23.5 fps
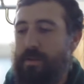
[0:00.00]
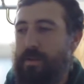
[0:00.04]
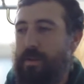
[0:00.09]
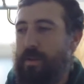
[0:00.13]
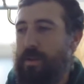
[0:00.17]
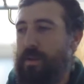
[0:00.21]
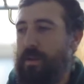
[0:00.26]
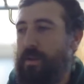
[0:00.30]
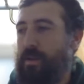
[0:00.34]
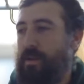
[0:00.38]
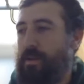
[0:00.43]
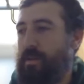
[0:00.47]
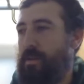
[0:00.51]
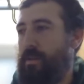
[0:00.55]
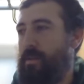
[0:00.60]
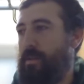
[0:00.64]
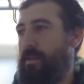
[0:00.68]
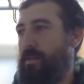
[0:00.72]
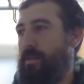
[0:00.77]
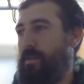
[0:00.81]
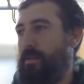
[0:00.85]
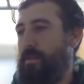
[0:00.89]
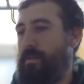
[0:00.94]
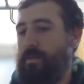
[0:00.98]
and
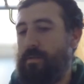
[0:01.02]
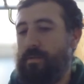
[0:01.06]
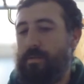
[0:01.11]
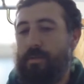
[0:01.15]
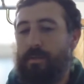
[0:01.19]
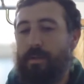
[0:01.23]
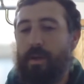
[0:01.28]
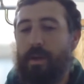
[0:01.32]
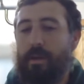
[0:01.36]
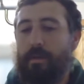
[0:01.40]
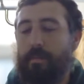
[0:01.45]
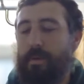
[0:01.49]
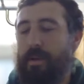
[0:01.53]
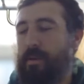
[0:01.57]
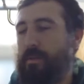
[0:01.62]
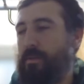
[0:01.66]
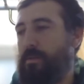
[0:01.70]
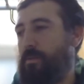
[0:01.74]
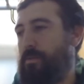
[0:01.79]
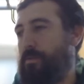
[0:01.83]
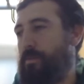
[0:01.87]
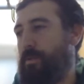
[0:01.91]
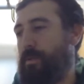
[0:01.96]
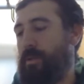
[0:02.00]
yeah, the
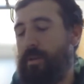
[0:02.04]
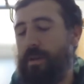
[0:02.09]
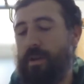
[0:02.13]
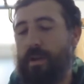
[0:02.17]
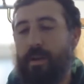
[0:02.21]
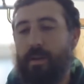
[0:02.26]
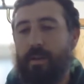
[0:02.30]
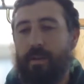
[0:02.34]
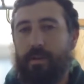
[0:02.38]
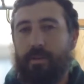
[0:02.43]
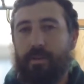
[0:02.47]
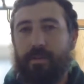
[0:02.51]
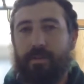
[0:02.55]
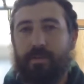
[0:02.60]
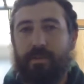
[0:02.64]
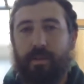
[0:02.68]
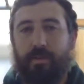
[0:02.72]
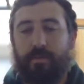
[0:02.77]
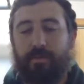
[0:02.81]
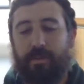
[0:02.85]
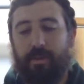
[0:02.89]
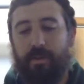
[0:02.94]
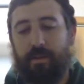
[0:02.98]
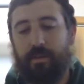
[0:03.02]
magazine's pretty good. It had a lot of good
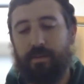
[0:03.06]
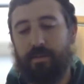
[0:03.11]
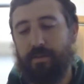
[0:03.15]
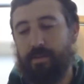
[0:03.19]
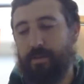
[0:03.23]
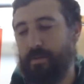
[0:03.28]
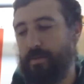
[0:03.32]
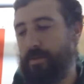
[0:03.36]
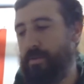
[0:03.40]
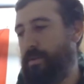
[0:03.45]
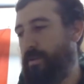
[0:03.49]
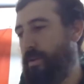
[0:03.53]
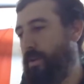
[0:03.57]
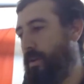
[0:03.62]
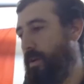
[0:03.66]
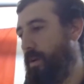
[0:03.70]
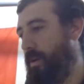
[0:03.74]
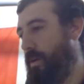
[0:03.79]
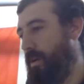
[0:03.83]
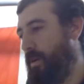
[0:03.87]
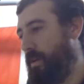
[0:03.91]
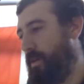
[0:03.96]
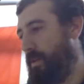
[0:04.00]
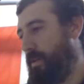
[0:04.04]
stuff in it, so.
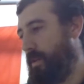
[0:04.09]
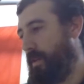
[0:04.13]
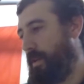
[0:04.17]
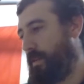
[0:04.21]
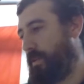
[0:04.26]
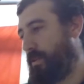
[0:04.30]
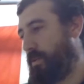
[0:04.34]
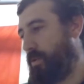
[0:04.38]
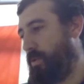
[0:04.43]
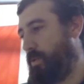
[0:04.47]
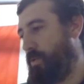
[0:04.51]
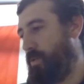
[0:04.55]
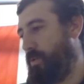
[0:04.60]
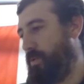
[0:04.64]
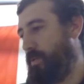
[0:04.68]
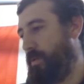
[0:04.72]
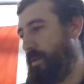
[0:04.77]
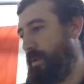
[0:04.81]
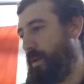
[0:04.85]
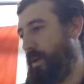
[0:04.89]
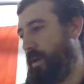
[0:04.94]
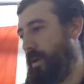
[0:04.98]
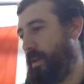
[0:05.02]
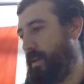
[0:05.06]
That's cool.
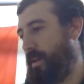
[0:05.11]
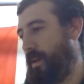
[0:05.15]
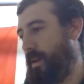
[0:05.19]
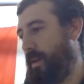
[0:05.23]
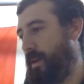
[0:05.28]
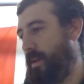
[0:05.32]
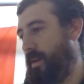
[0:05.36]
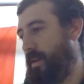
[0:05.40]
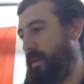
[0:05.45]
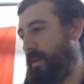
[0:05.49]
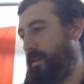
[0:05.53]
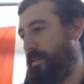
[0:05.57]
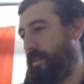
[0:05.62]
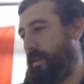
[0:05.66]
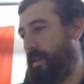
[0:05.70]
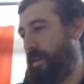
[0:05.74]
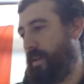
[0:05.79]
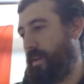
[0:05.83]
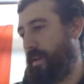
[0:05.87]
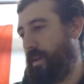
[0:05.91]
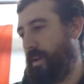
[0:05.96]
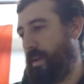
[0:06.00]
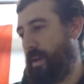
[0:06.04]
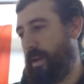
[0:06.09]
And that is
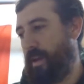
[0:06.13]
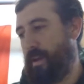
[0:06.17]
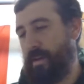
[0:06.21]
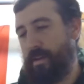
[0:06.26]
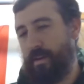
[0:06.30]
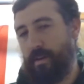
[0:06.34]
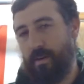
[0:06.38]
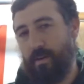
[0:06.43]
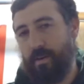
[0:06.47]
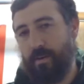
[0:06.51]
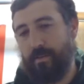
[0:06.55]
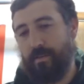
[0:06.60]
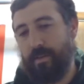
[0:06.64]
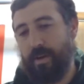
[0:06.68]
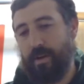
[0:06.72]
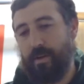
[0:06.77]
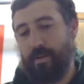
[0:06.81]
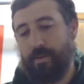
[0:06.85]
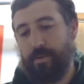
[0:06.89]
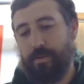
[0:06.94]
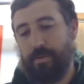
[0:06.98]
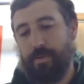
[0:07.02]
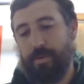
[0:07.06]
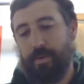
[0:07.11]
a $8
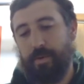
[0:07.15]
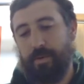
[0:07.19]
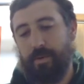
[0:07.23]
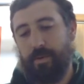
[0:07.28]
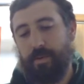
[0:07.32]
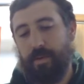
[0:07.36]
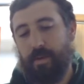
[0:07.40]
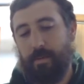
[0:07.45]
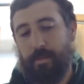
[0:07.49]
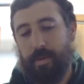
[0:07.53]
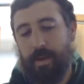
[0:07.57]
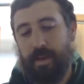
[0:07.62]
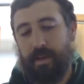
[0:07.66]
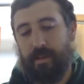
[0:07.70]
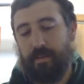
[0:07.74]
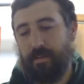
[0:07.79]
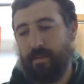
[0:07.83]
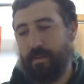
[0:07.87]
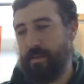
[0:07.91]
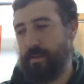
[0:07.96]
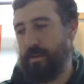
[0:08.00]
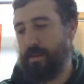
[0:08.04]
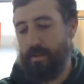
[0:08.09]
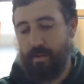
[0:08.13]
value, the
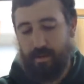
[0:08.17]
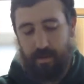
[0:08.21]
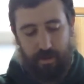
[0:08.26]
magazine.